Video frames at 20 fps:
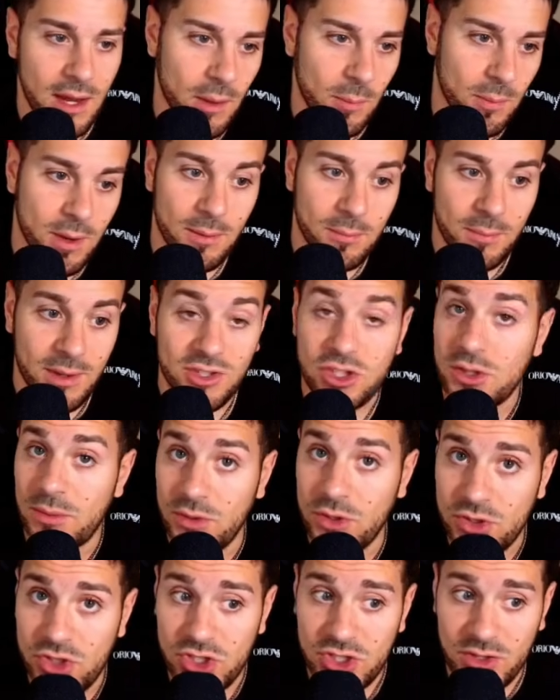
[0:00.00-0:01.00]
with bishop
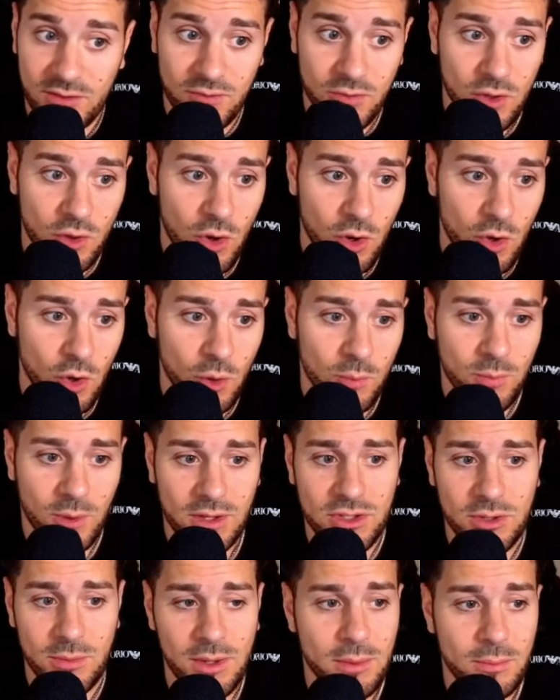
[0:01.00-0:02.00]
to g4 or
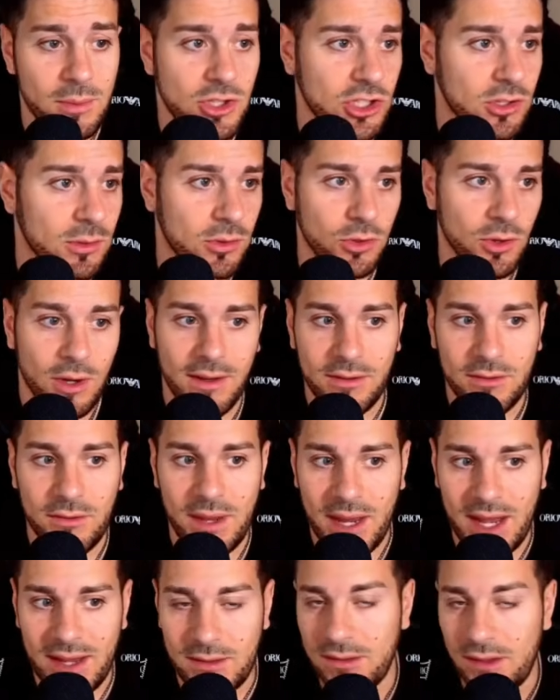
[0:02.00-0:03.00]
possibly bishop to
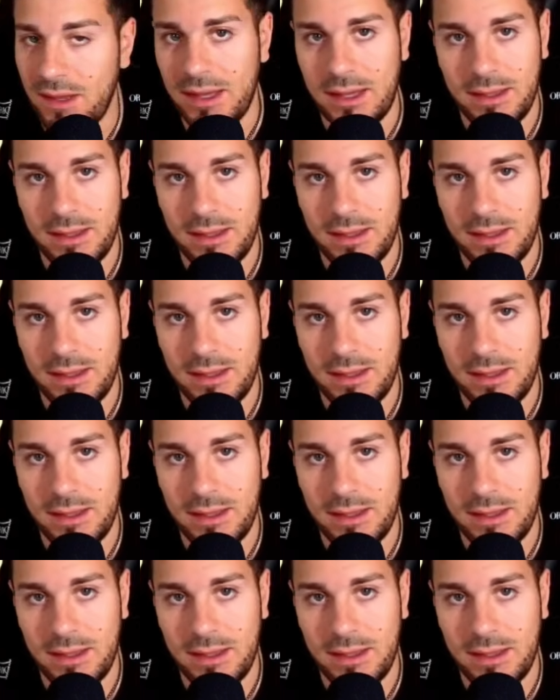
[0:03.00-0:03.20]
f5.